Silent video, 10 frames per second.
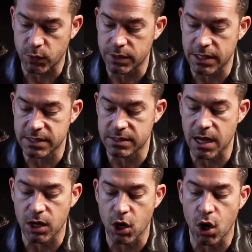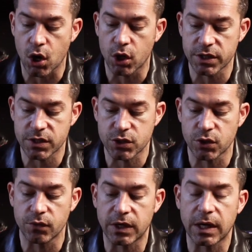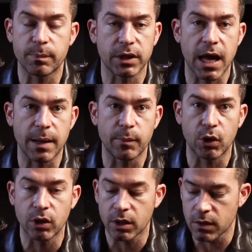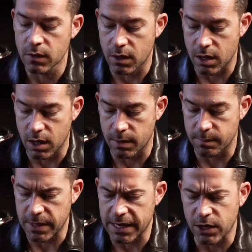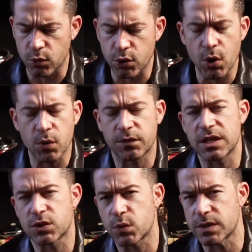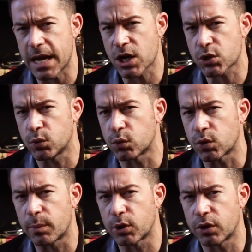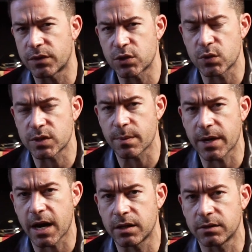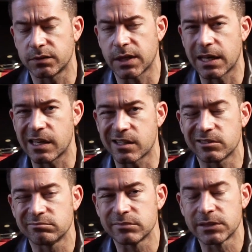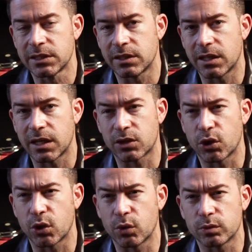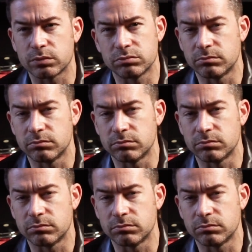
one is not hard, it's still very pliable. And I don't know if this was actual rubber, if this was some kind of like, I don't know,